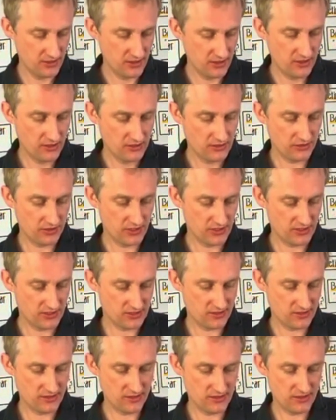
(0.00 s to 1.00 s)
So
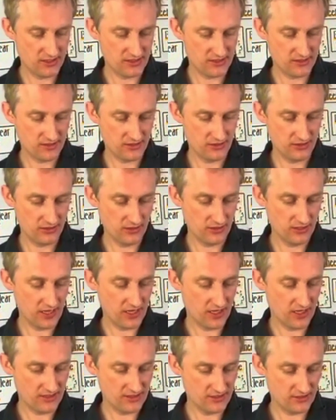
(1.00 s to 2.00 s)
that's an
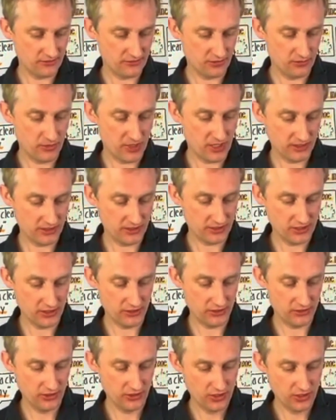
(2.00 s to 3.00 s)
answer from Mark
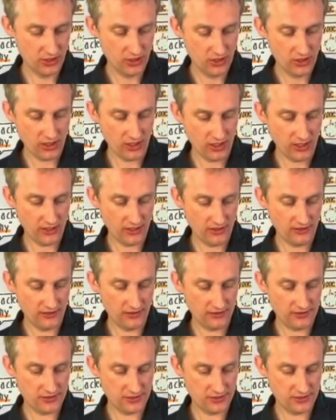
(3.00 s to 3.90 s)
here. And